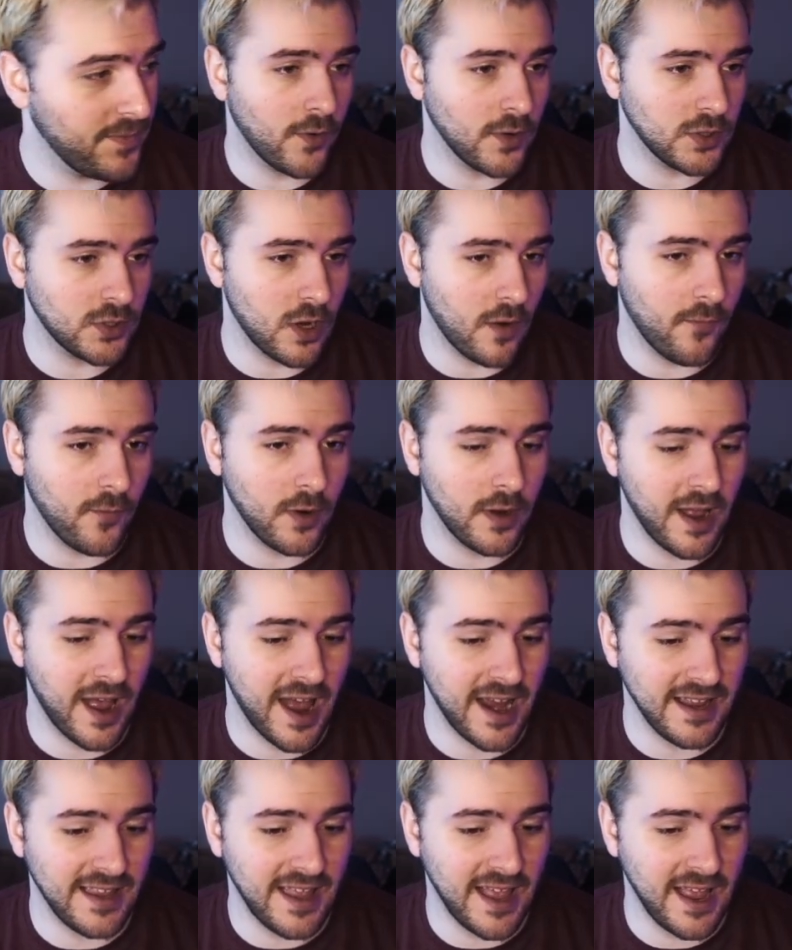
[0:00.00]
First off, we're gonna
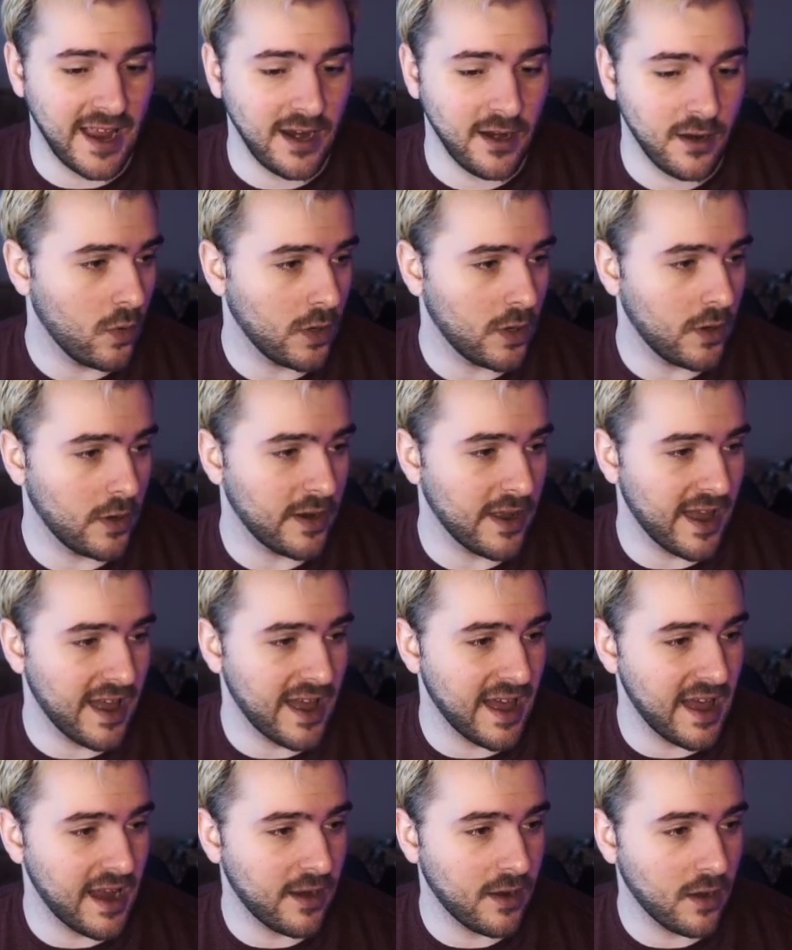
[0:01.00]
add gain. We're gonna
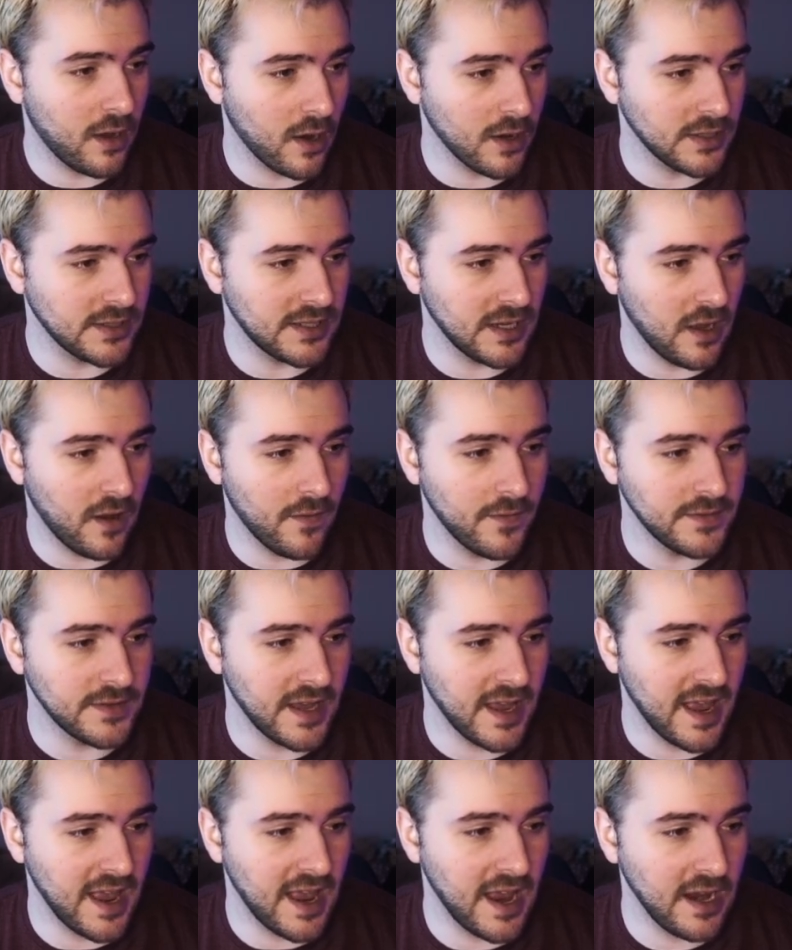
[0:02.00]
add ourselves
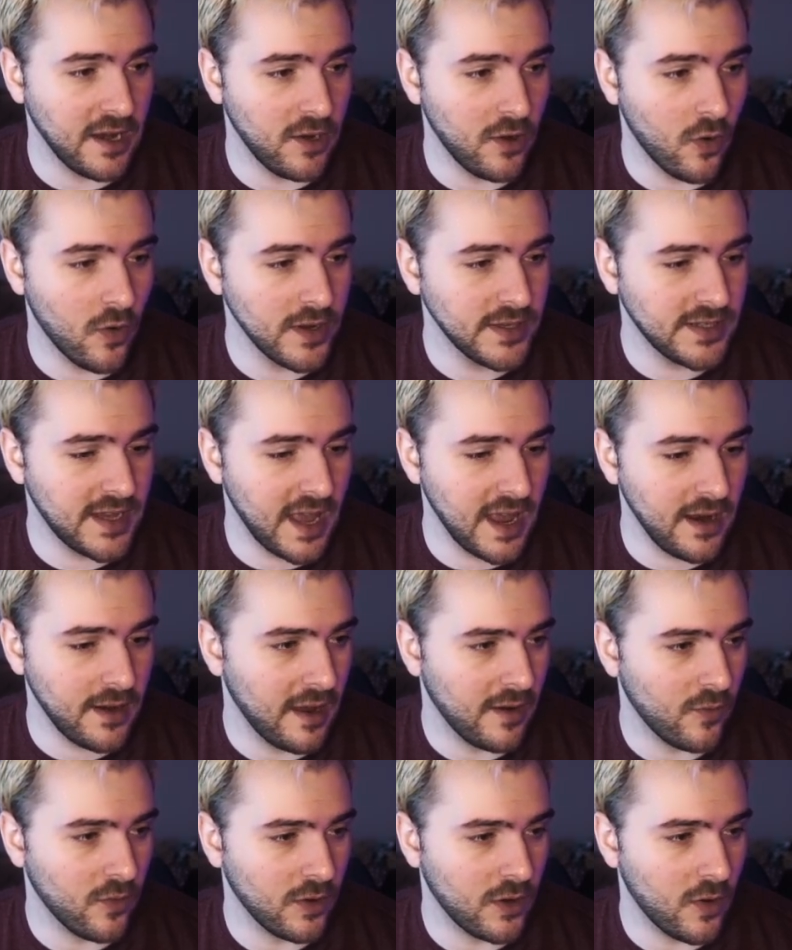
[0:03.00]
a noise gate,
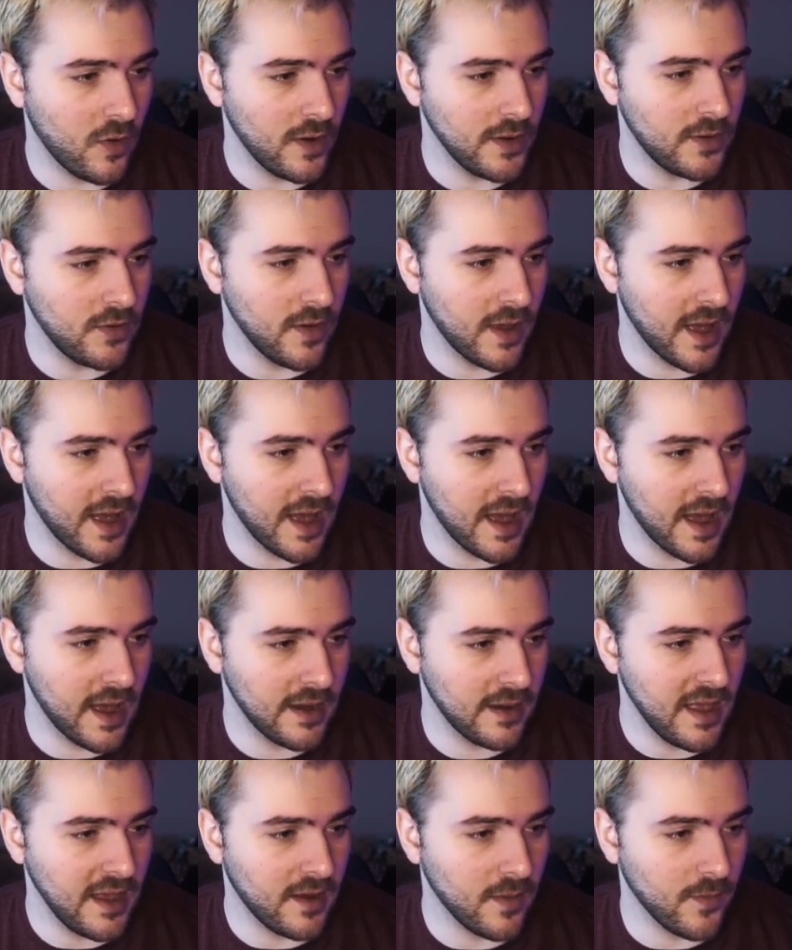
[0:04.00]
and we're going to
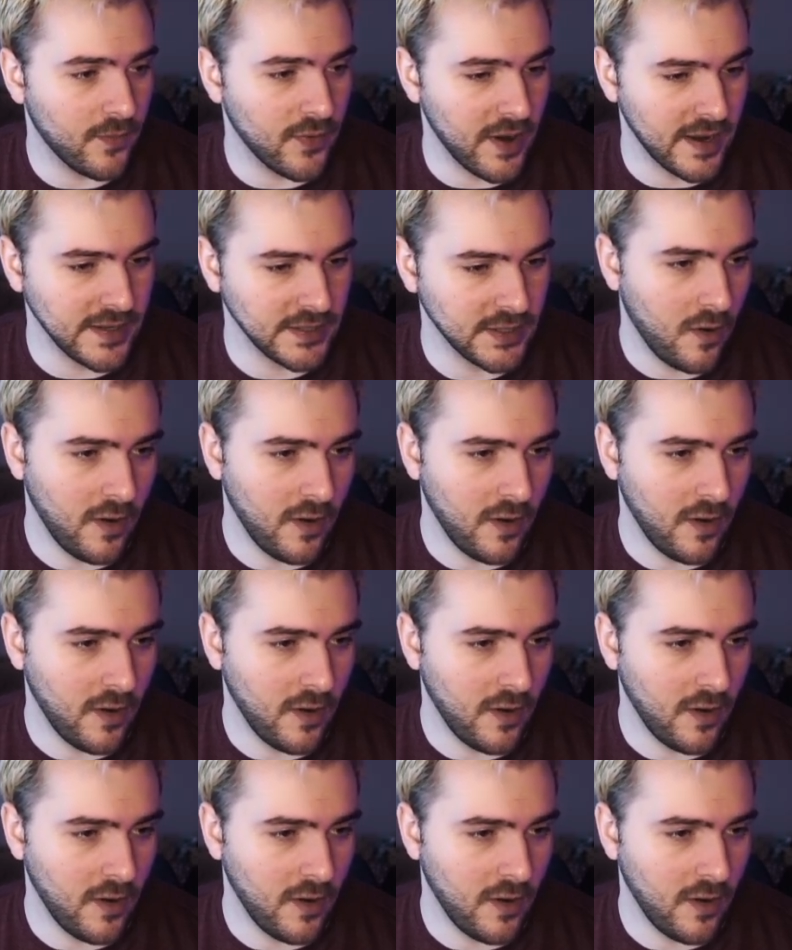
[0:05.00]
add a compressor.